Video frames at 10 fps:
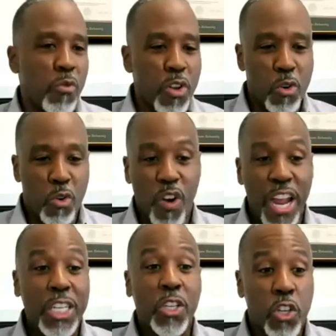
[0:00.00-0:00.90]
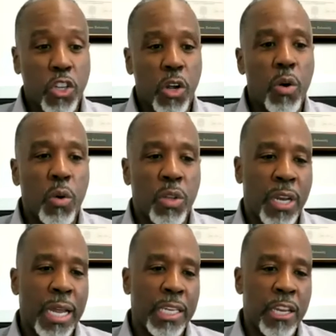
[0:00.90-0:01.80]
real grade to show
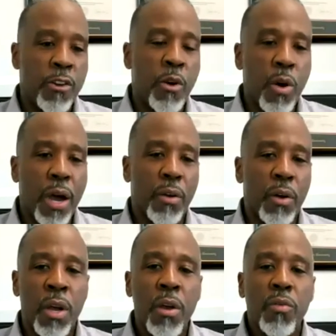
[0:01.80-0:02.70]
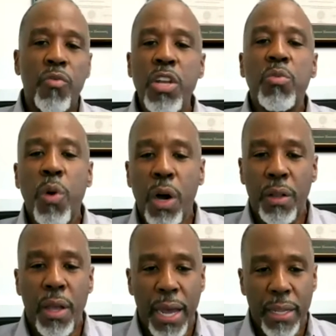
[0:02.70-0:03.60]
that I didn't know how to read
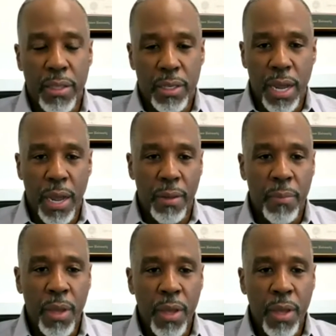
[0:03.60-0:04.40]
well at the time.